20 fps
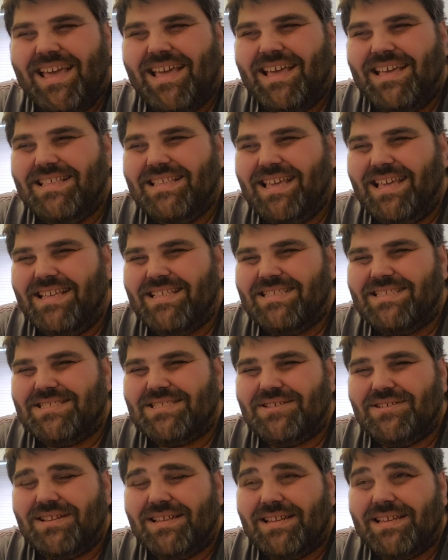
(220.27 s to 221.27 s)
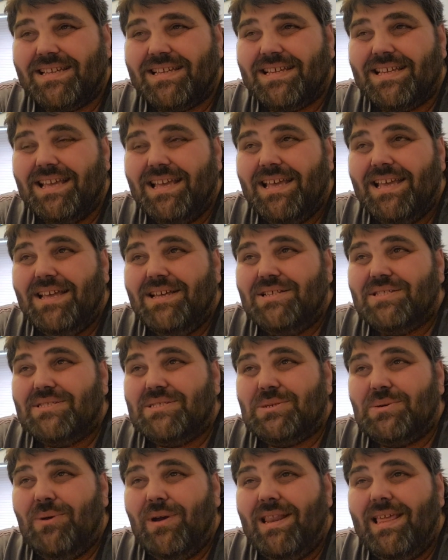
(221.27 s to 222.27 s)
It's like
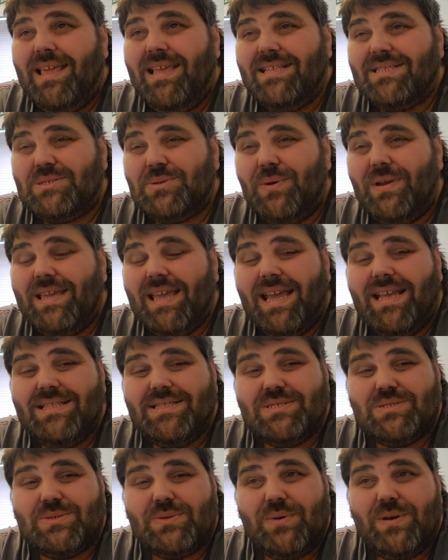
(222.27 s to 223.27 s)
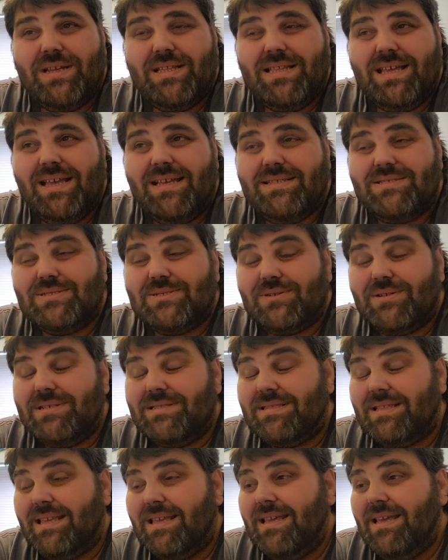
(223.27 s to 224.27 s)
20, 28 and
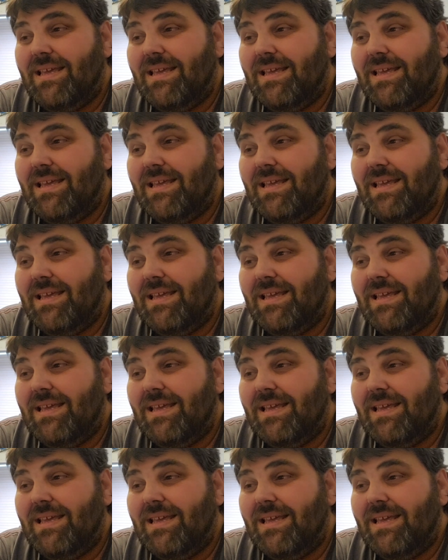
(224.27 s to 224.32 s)
20,